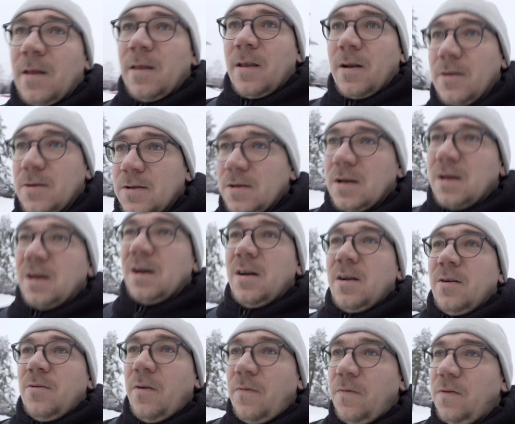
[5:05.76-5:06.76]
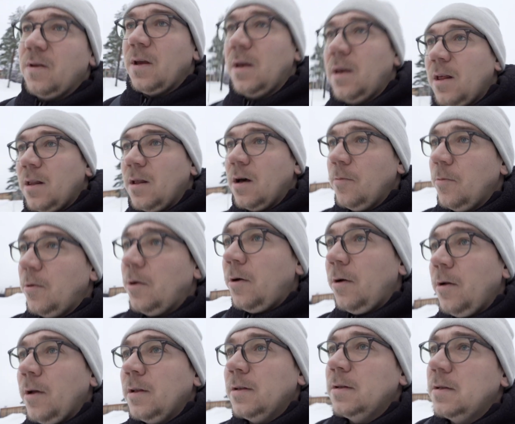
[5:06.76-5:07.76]
There's roughly a
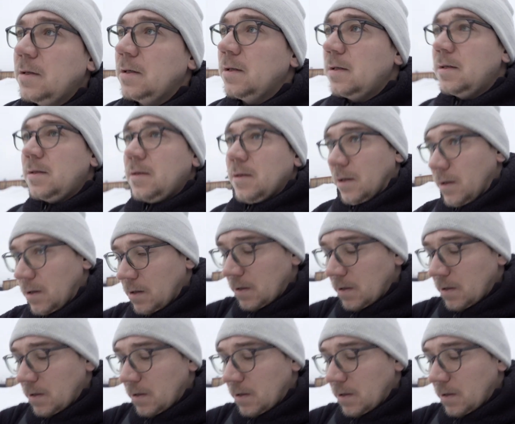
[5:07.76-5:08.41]
kilometer into